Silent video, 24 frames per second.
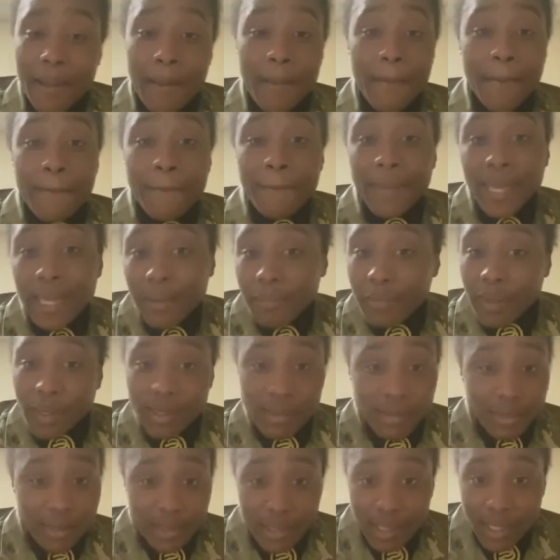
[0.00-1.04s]
Me
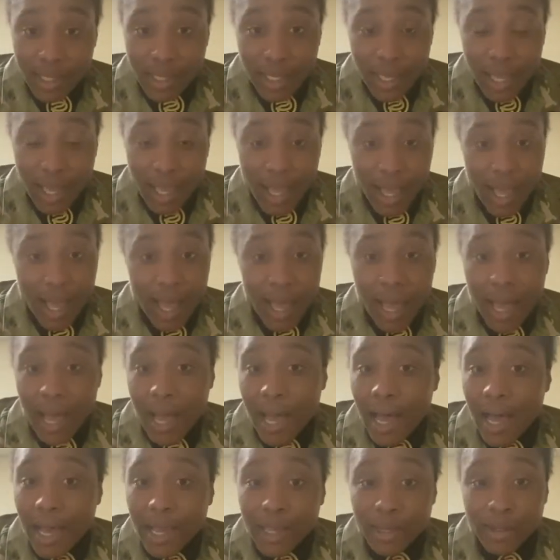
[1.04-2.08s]
personally,
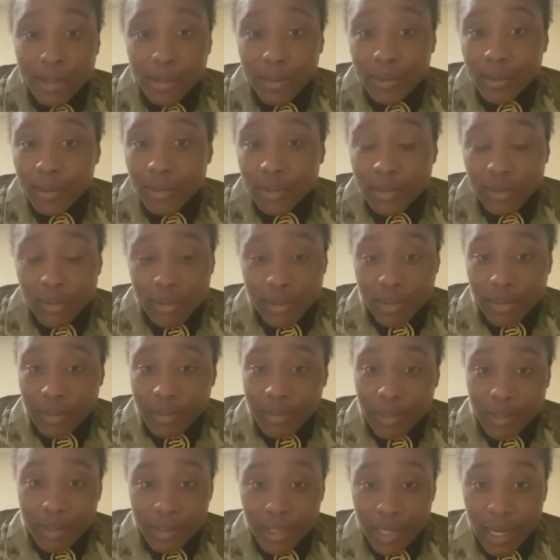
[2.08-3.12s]
I knew this was
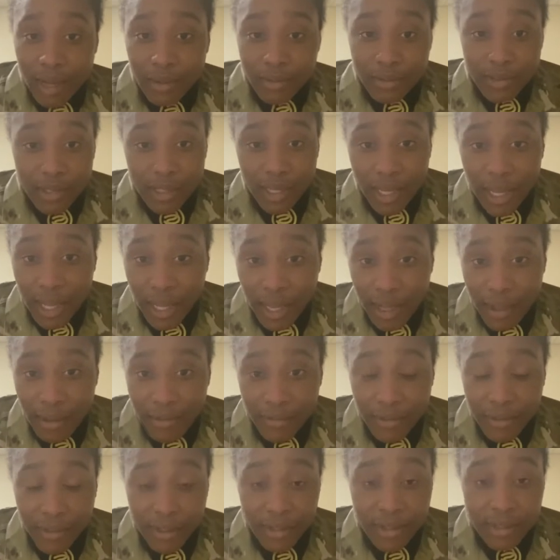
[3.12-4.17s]
something that I was going to have
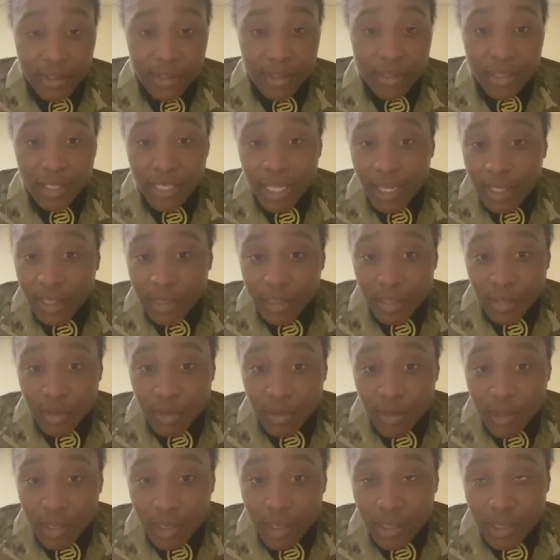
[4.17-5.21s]
challenges
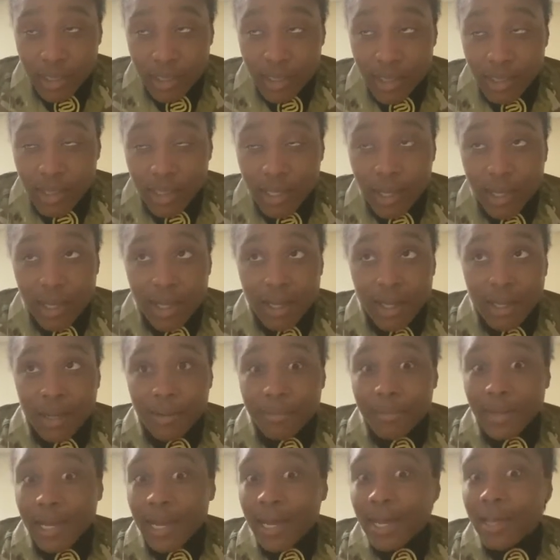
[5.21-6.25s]
with.
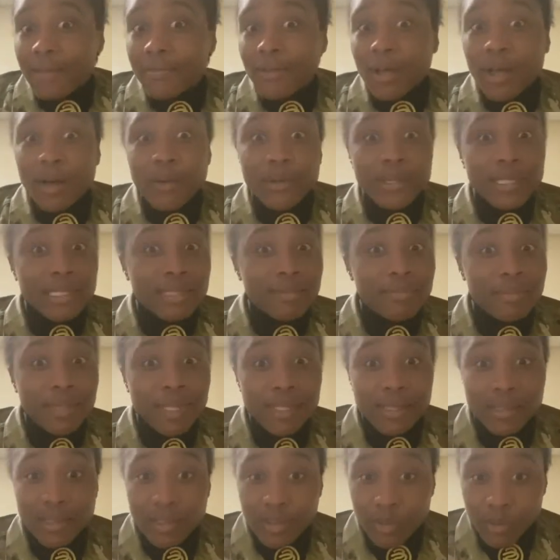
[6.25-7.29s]
I've always
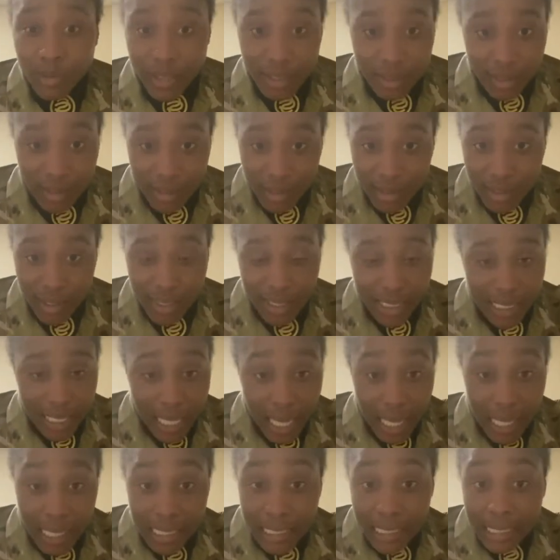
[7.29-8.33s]
been directionally
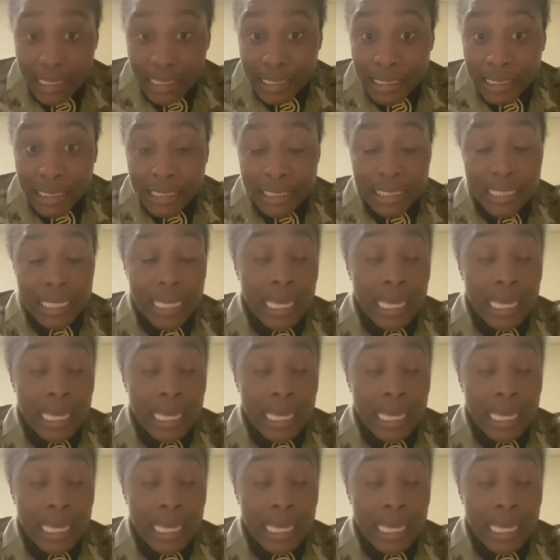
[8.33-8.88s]
challenged.